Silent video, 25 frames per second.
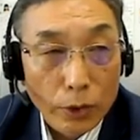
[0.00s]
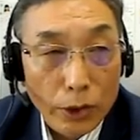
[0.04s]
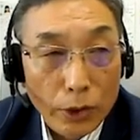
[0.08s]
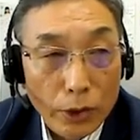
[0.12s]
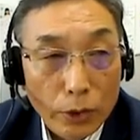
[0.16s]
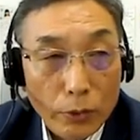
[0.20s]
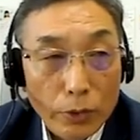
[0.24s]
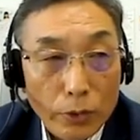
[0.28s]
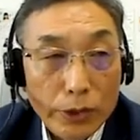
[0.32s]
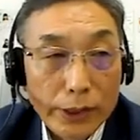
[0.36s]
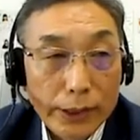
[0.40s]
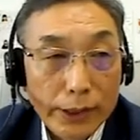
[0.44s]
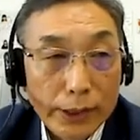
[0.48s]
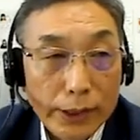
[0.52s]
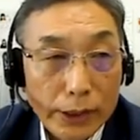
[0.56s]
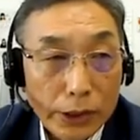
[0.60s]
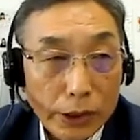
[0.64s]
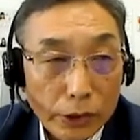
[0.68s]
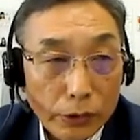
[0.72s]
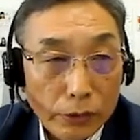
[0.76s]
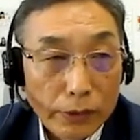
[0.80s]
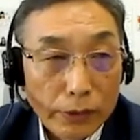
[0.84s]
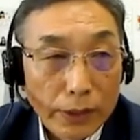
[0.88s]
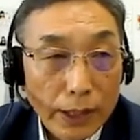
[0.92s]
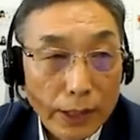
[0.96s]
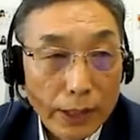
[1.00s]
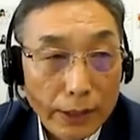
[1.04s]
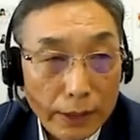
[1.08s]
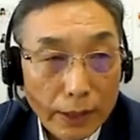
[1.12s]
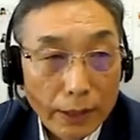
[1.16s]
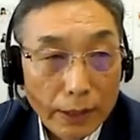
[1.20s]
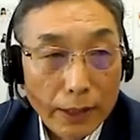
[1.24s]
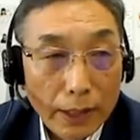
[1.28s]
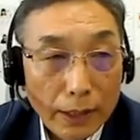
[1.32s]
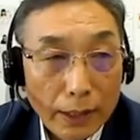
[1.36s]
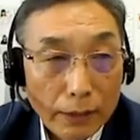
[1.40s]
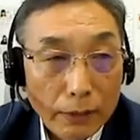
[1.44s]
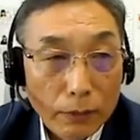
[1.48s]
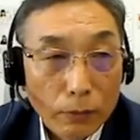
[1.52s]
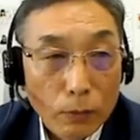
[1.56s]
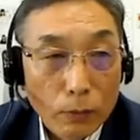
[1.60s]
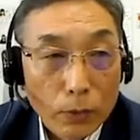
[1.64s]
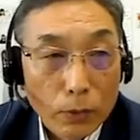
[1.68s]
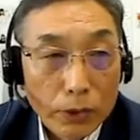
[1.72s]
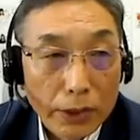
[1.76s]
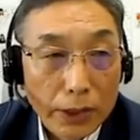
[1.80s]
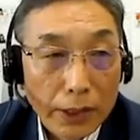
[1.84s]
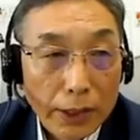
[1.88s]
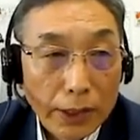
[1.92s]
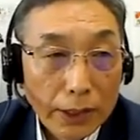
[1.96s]
and solving issues to
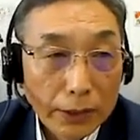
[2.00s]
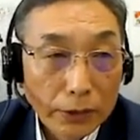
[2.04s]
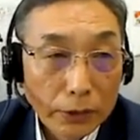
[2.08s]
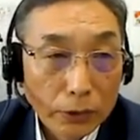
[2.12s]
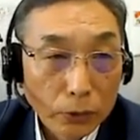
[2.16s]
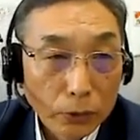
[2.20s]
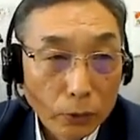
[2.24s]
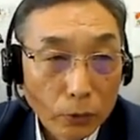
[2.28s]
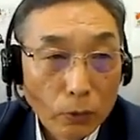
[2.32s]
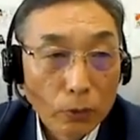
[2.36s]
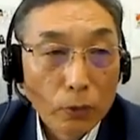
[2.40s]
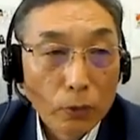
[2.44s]
improve